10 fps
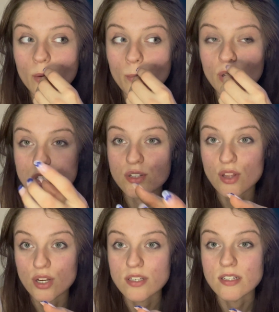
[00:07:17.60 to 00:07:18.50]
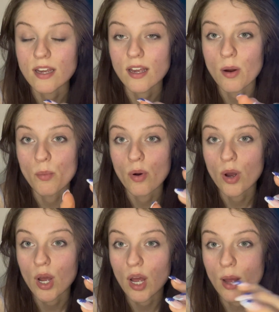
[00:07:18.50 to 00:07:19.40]
because Thursday
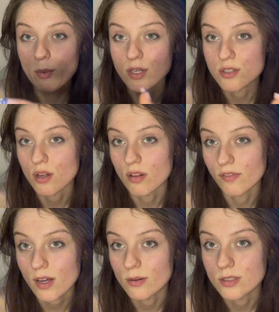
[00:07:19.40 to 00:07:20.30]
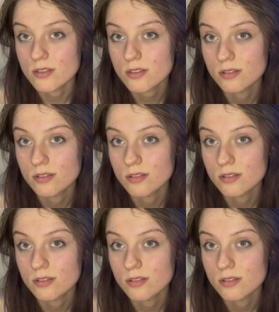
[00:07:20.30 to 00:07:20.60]
I want to start the flowers.